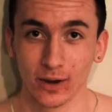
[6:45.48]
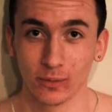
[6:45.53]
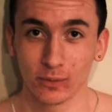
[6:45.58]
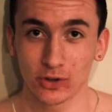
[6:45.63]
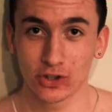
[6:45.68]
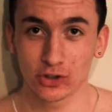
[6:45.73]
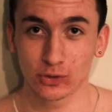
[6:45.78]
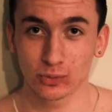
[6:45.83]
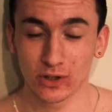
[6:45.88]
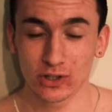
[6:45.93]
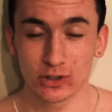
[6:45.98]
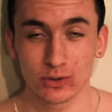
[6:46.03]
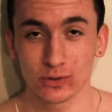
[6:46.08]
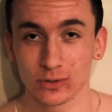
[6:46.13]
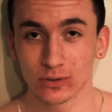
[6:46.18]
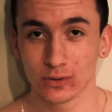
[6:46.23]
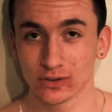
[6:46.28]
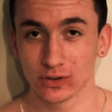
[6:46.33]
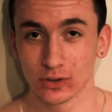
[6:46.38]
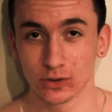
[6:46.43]
which is when
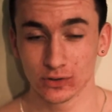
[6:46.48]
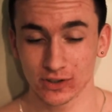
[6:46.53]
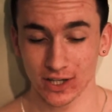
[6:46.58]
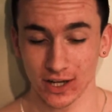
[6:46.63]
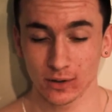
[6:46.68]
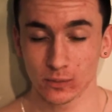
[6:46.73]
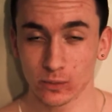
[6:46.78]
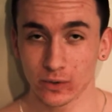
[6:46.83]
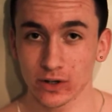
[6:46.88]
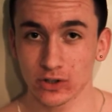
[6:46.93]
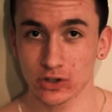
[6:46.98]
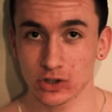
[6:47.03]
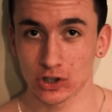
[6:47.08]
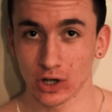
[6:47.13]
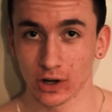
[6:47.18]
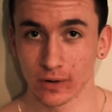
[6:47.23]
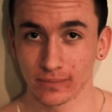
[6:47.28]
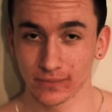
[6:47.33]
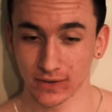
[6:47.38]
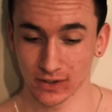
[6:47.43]
you take one
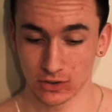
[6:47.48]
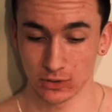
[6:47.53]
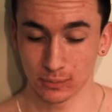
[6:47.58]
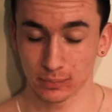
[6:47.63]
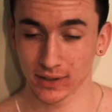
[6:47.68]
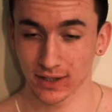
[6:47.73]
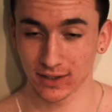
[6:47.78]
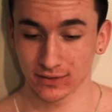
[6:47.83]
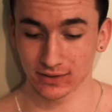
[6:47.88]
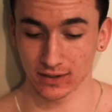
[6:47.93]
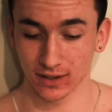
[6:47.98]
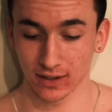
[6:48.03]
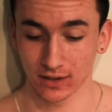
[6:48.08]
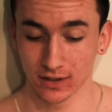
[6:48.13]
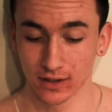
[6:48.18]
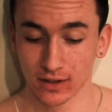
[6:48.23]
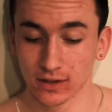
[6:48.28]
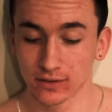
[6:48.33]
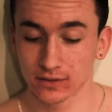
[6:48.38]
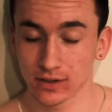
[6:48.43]
shot and you place it
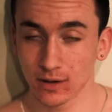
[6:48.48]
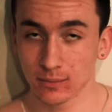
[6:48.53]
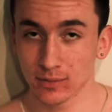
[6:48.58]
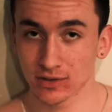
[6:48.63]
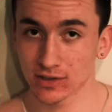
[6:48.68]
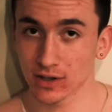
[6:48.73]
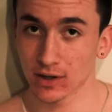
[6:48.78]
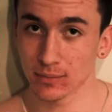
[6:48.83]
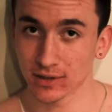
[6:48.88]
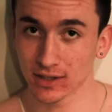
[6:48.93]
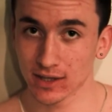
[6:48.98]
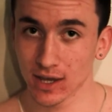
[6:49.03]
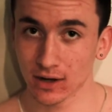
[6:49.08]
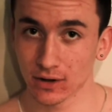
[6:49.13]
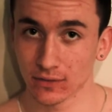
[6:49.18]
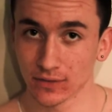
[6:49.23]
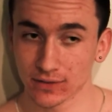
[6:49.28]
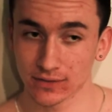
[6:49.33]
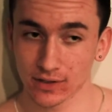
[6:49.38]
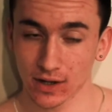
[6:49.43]
time and time again
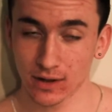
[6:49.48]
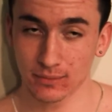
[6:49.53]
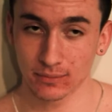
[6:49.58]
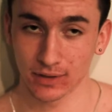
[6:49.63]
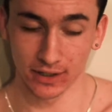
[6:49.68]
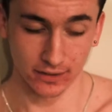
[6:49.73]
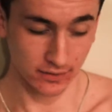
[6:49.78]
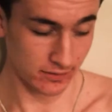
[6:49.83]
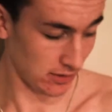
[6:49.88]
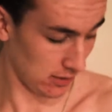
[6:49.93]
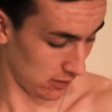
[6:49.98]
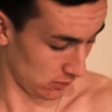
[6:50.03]
on the timeline